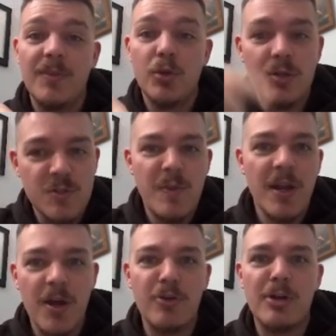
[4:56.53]
You could
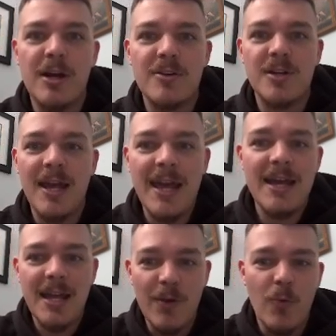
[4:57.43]
spend $100 on
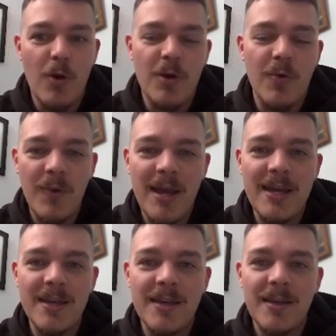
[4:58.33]
ad and walk
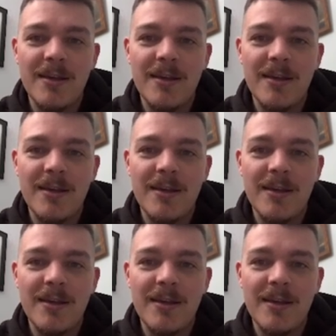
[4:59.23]
away